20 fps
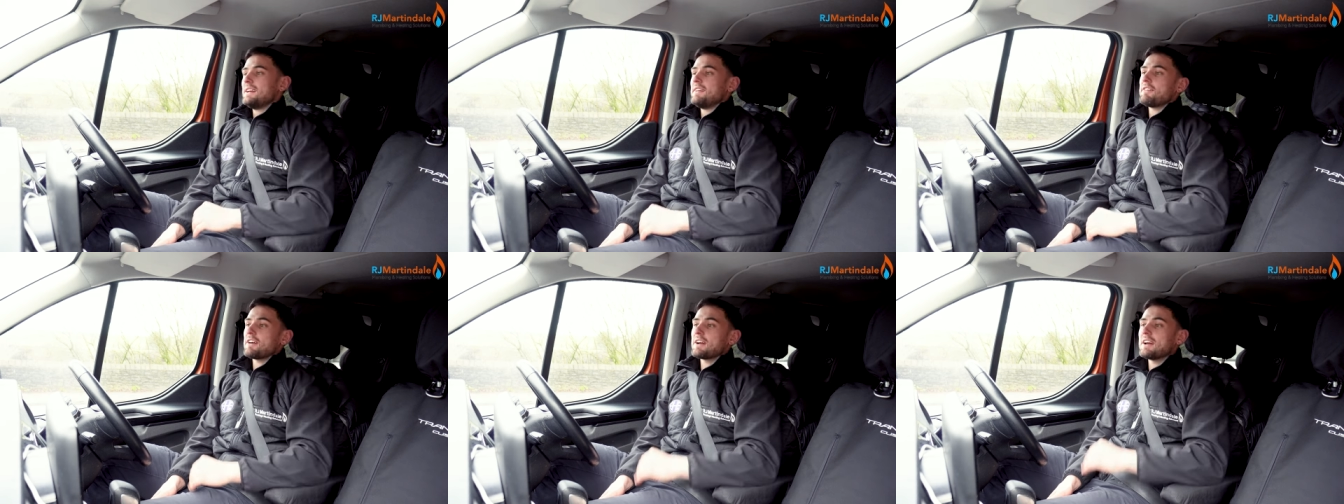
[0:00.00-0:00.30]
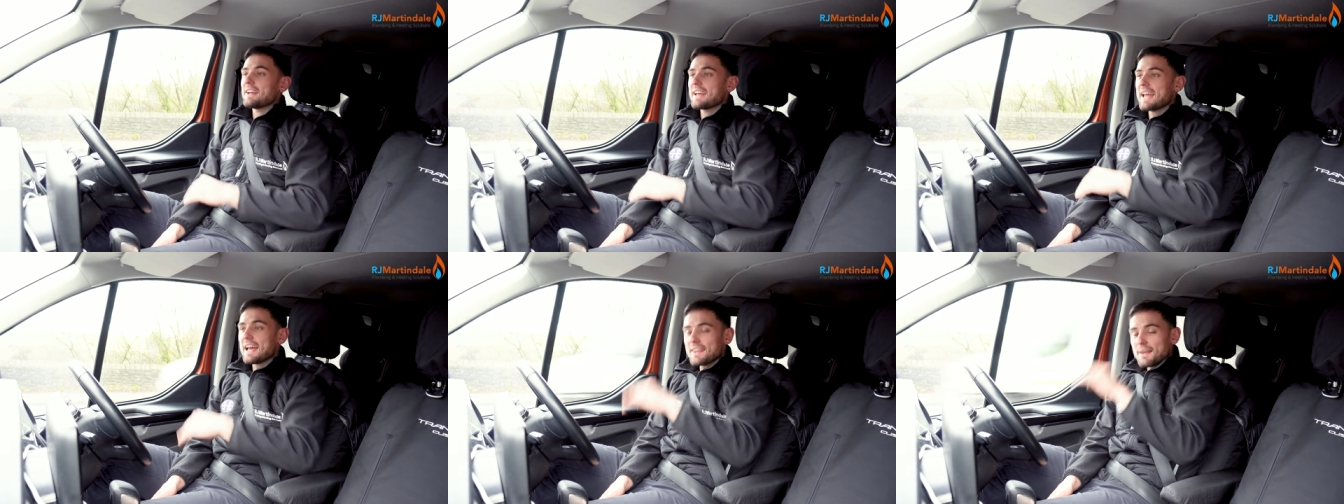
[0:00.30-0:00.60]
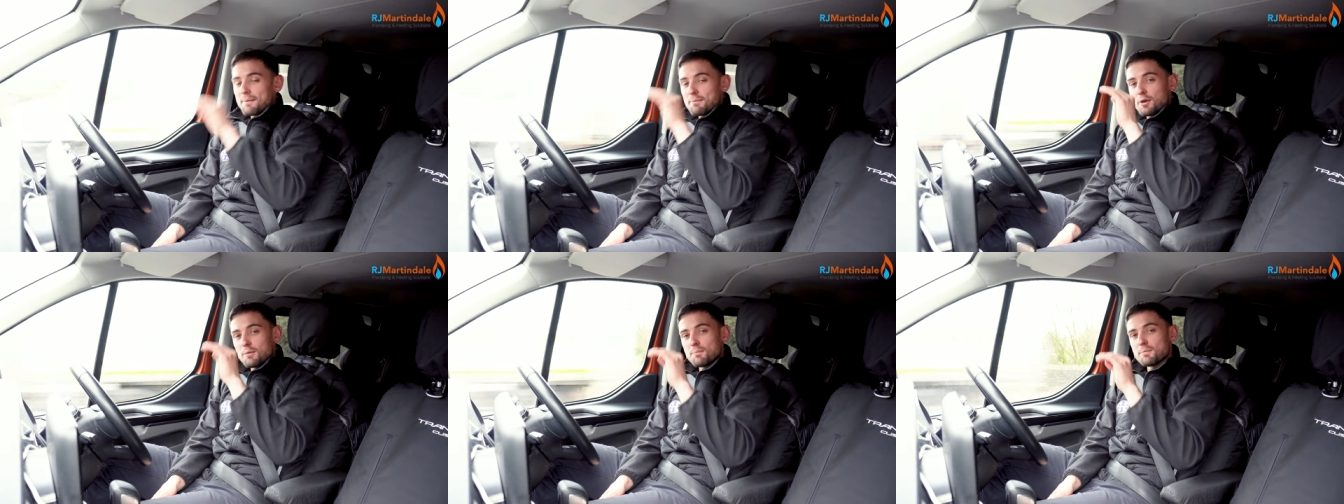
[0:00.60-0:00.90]
If I could get
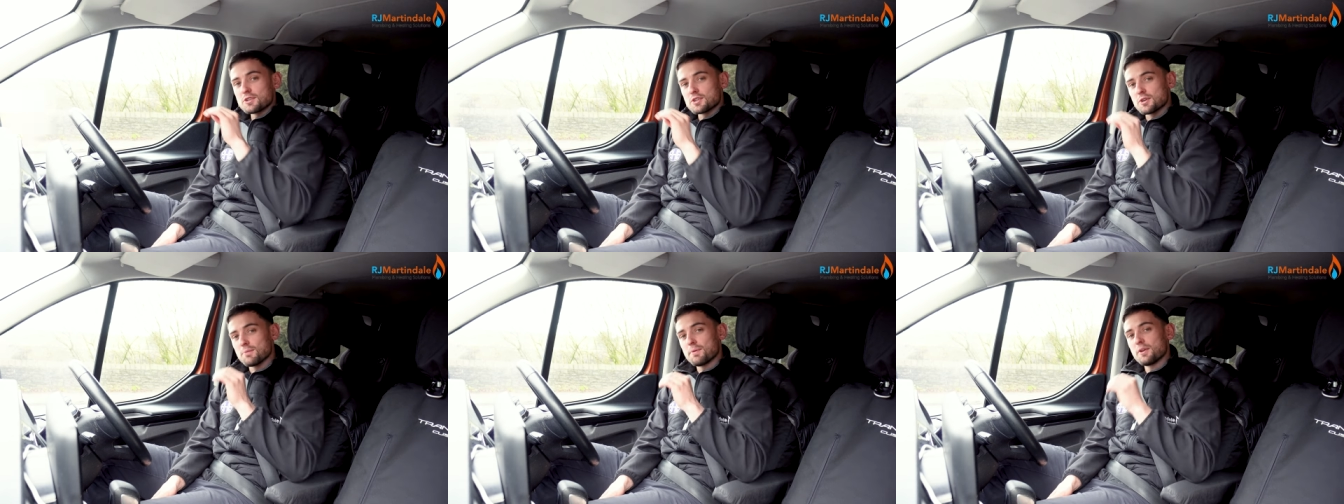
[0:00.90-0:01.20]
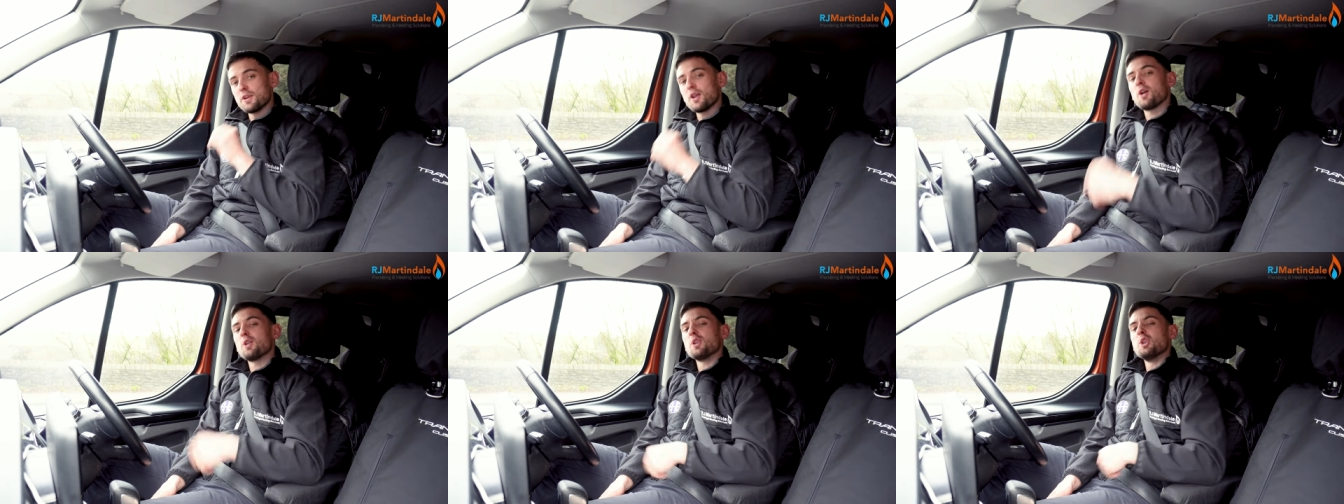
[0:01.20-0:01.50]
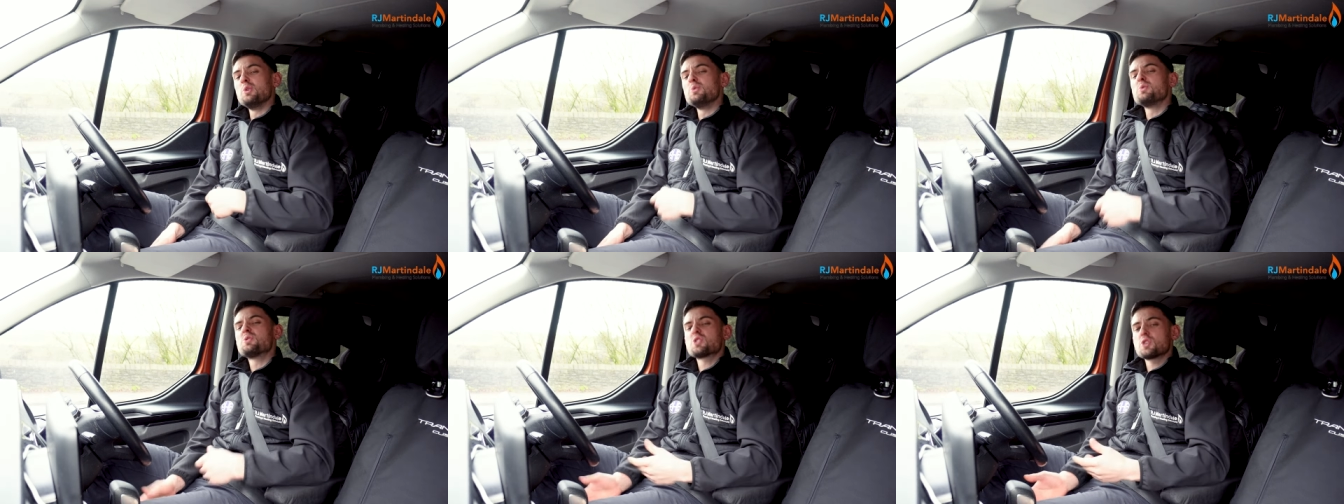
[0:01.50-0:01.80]
them numbers up and not
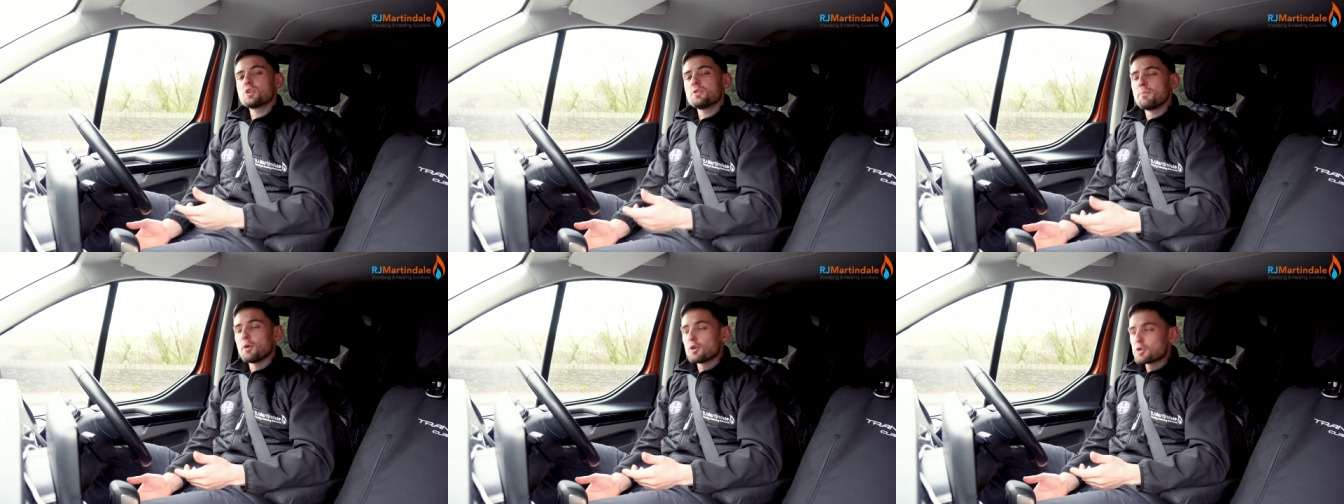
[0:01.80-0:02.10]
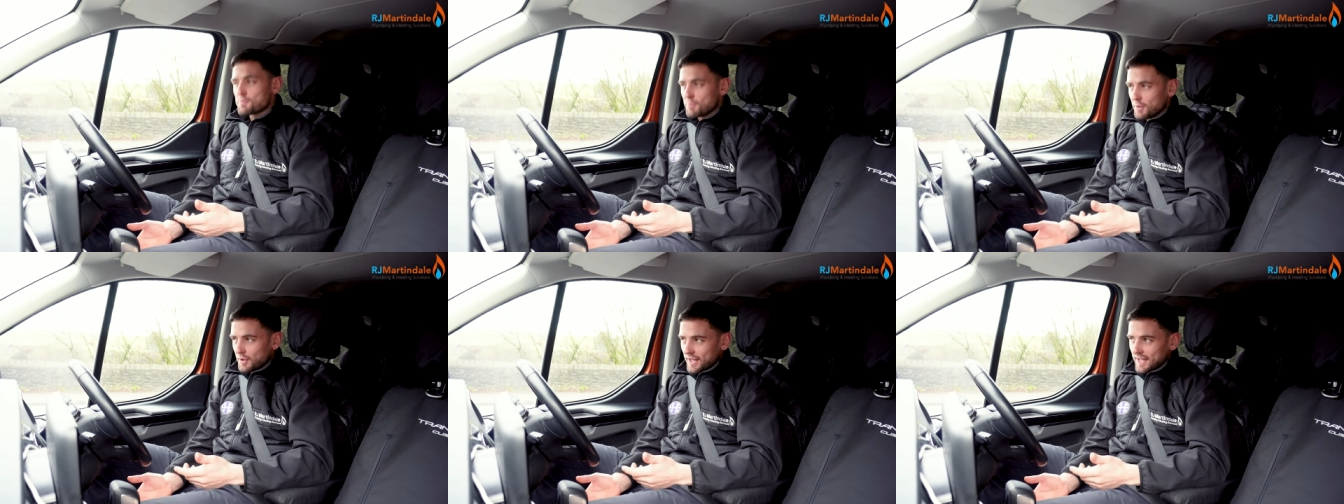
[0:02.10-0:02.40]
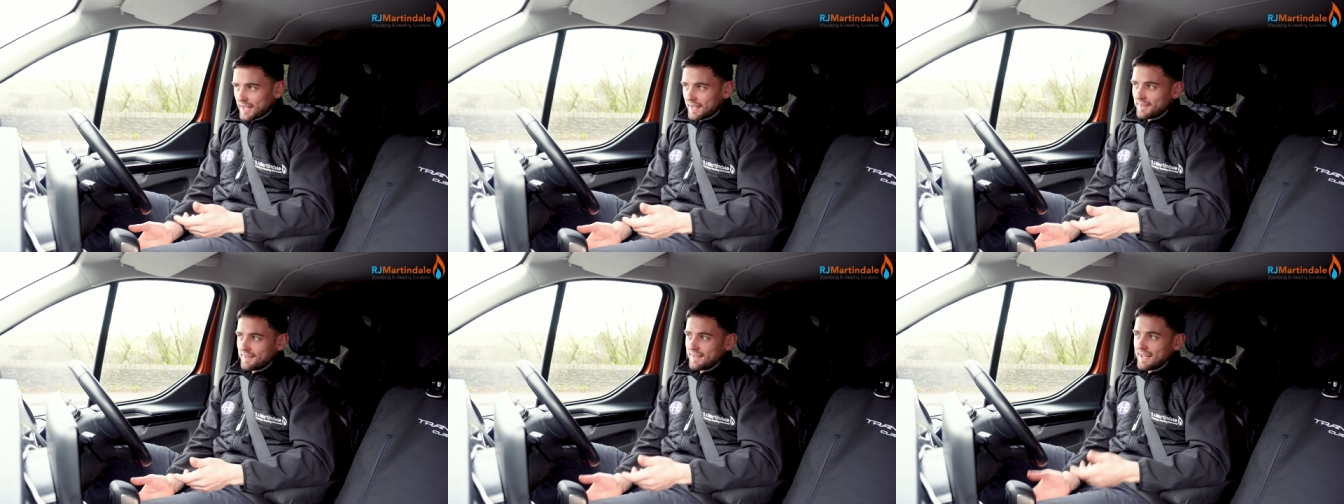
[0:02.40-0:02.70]
lose too much
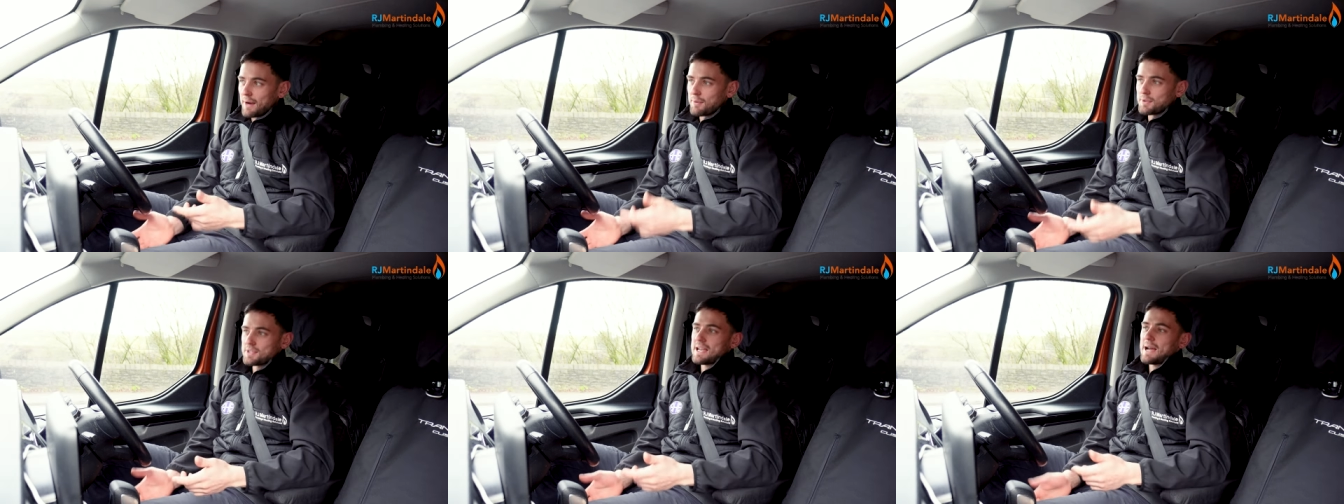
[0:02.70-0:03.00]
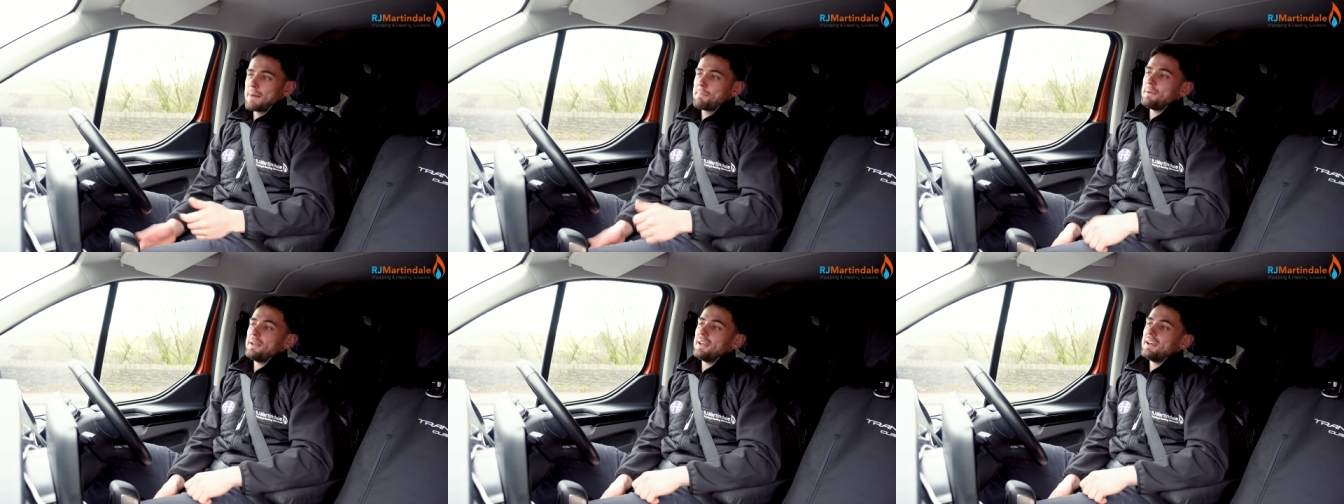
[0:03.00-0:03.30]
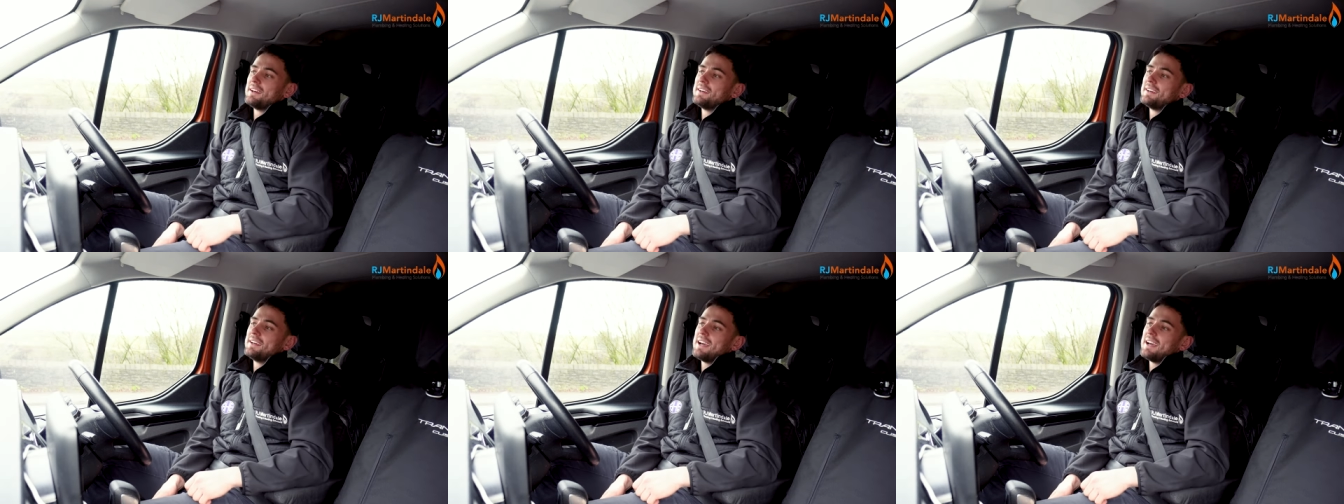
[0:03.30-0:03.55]
money, I was happy.